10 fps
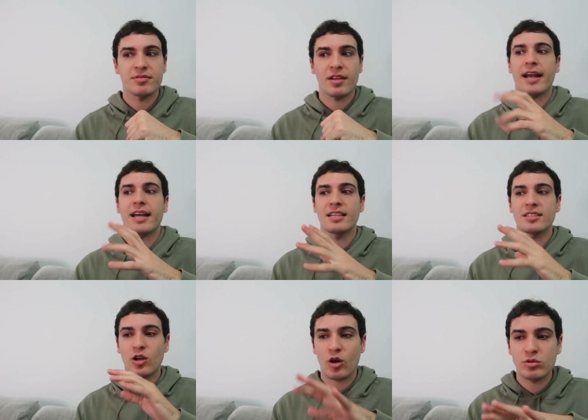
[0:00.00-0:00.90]
Like
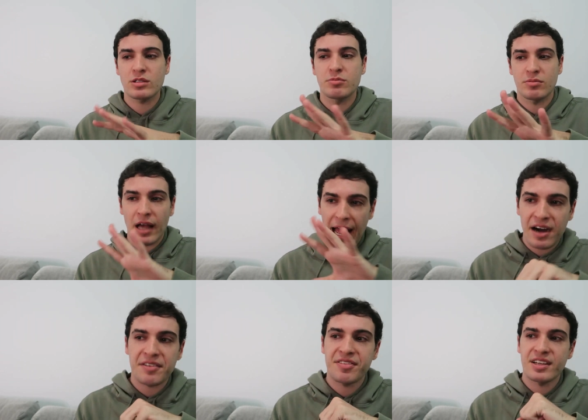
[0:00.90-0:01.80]
this whole
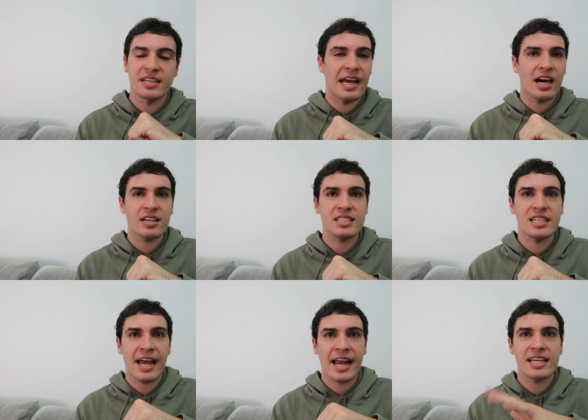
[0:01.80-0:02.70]
outfit now
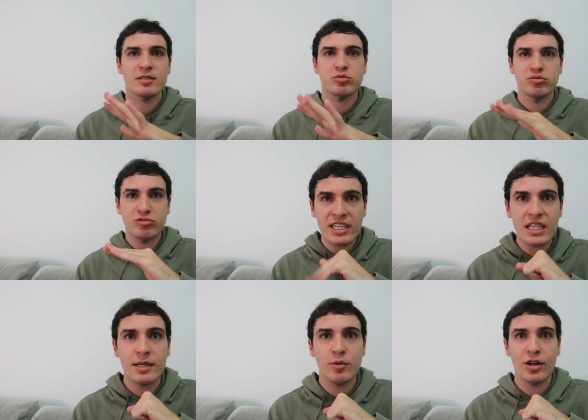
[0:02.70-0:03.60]
today, it's
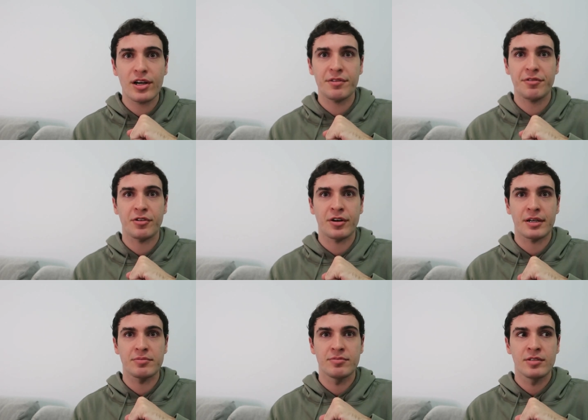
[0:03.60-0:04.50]
really working for
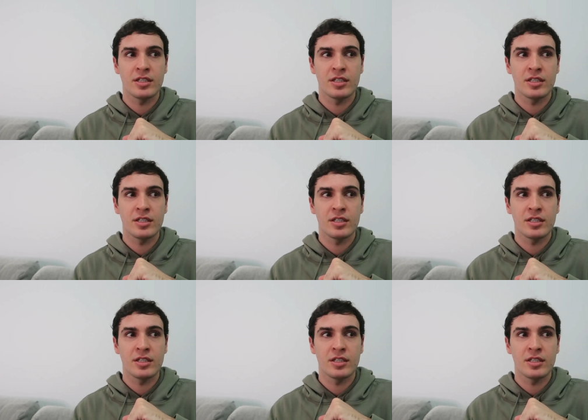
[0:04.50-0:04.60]
him.